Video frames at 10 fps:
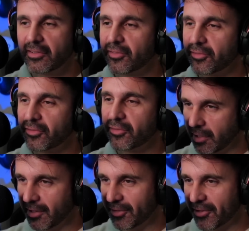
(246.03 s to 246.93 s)
This is a
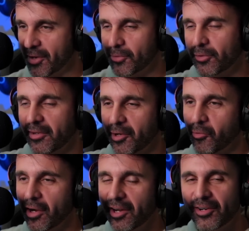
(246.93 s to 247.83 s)
great example of how
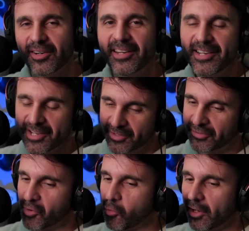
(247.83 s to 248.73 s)
well this
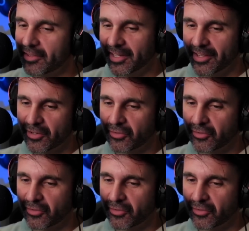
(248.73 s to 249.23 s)
can work together.